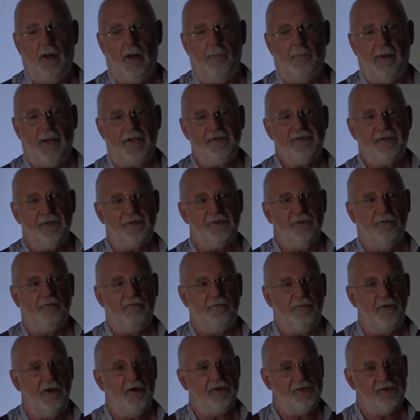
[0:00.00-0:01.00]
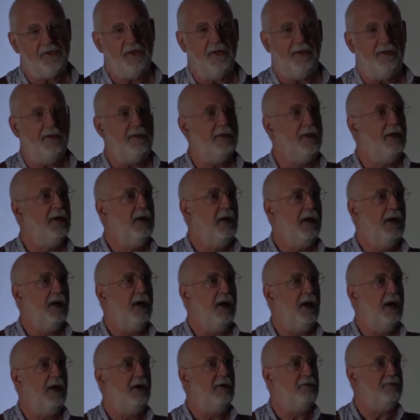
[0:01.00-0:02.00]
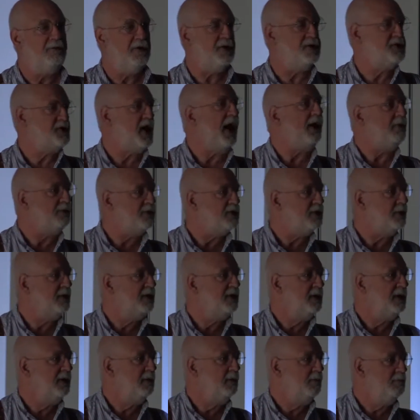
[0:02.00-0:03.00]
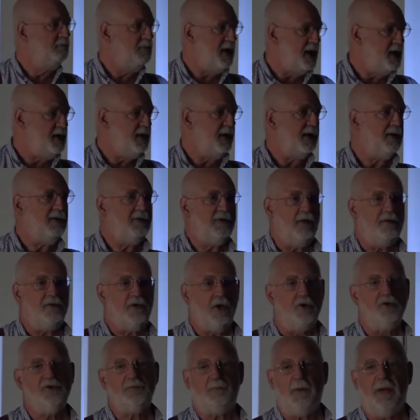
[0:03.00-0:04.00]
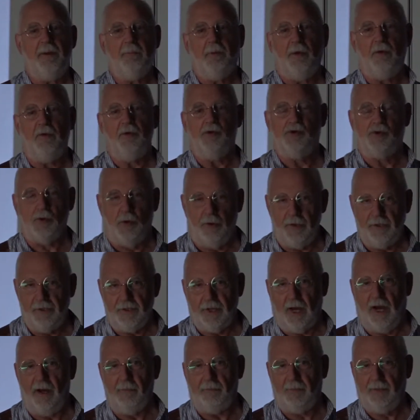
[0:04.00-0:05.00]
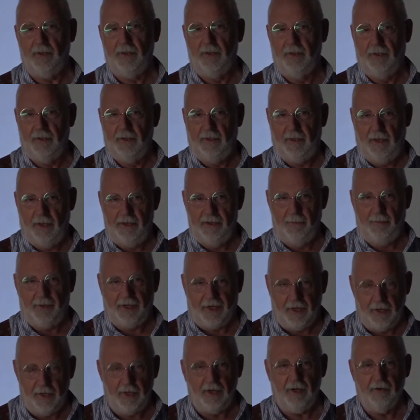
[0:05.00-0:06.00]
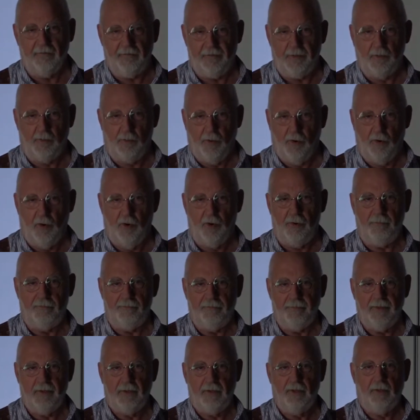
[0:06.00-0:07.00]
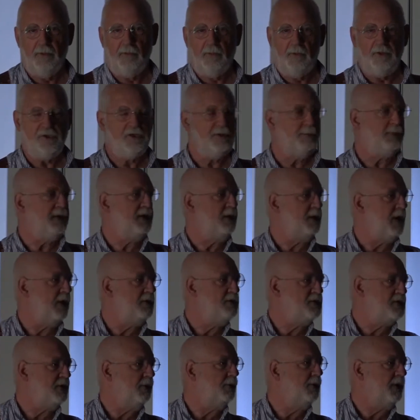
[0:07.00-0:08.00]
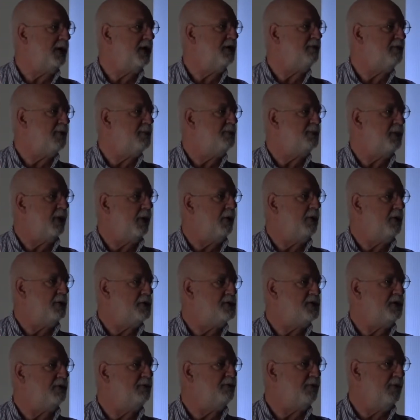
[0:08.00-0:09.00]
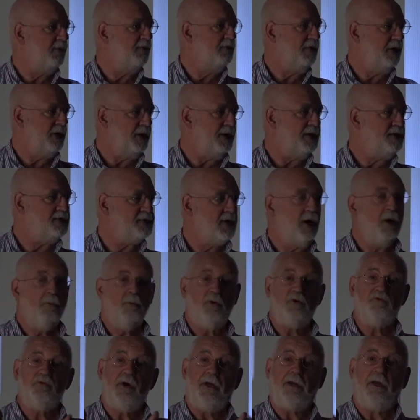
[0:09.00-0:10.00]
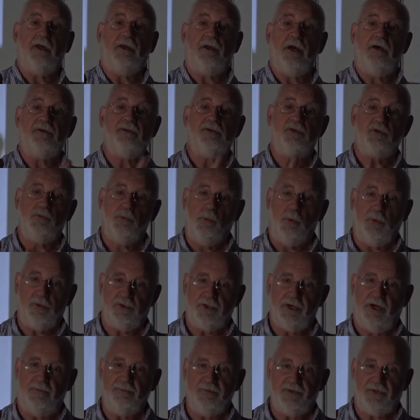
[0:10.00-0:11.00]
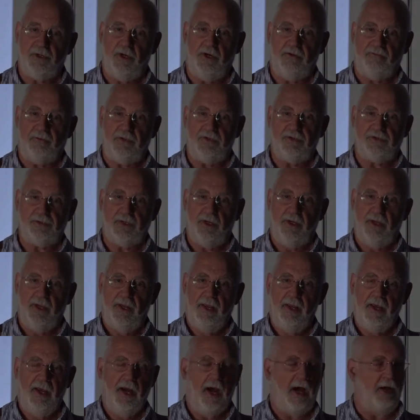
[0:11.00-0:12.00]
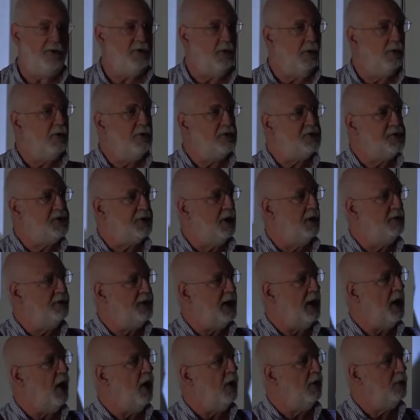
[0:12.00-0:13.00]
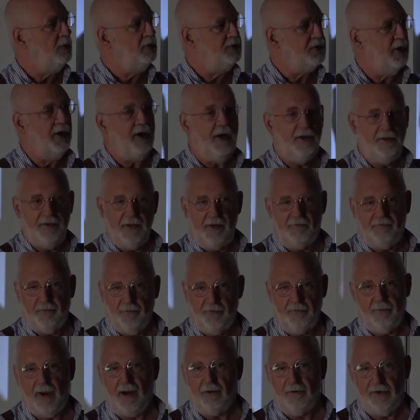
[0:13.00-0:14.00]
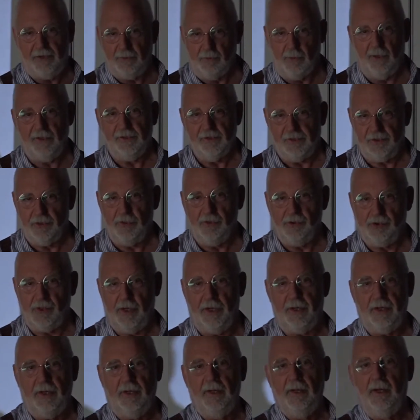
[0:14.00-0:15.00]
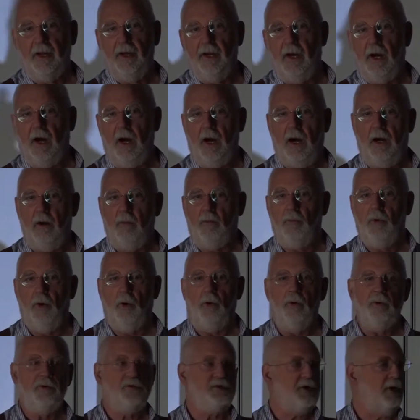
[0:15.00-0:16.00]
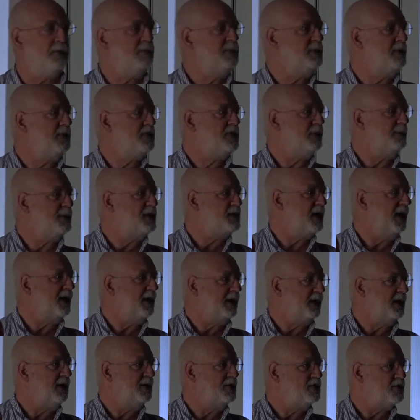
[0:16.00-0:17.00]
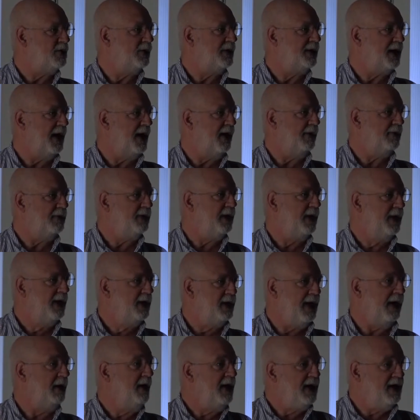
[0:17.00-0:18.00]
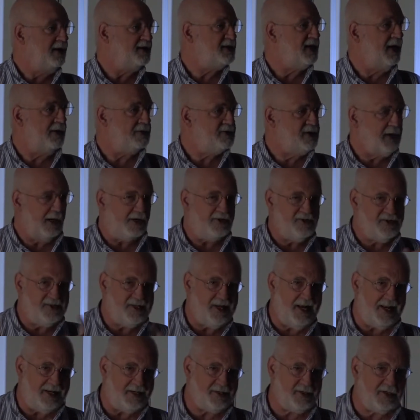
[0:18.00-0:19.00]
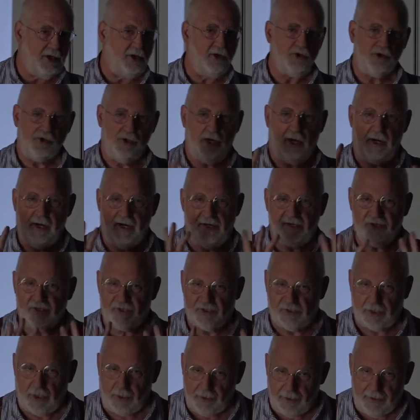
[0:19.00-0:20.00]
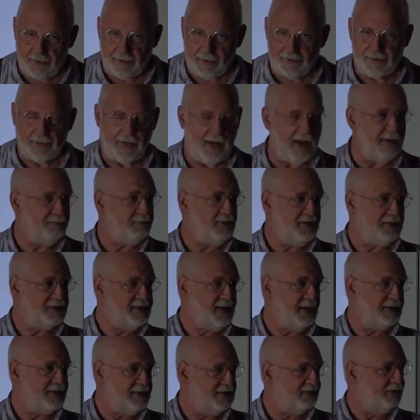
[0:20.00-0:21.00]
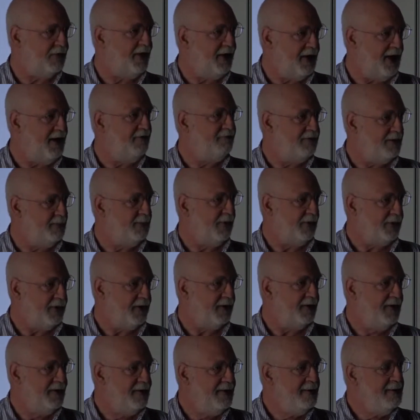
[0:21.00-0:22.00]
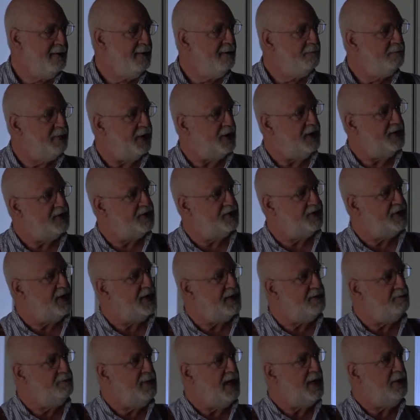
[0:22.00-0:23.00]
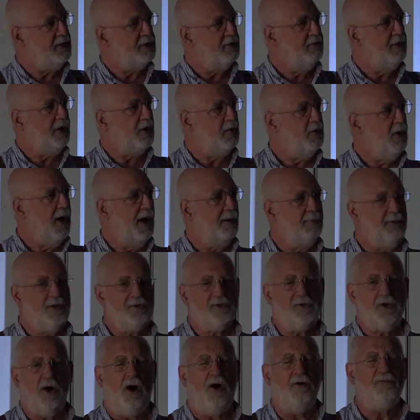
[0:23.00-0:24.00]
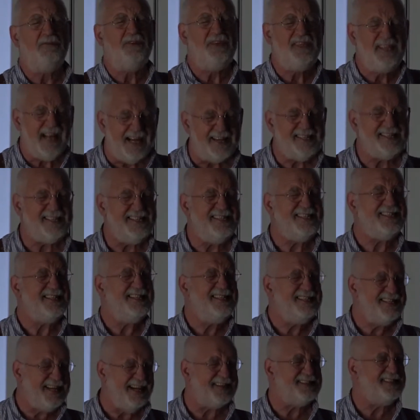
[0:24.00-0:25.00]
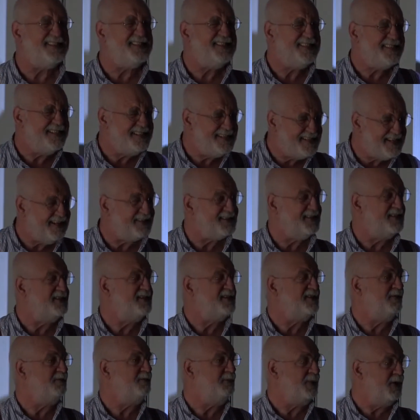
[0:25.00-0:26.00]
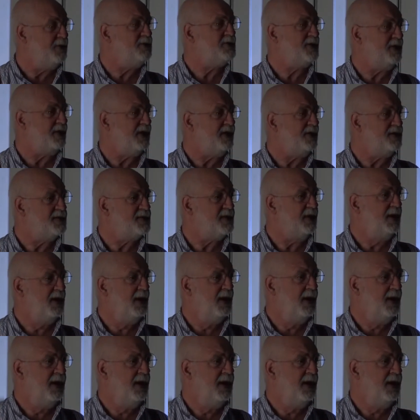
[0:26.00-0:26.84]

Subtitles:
basis of first in, first out. Meaning that those people who joined up at the beginning of the war were to be those that were given priority for release, which recognises wartime service, and also the older, and therefore married ones usually, were also to be taken into account. Now, it sounds like a slick solution, and it certainly didn't satisfy everybody, but it did meet the requirements of dozens and dozens and dozens of mutinies.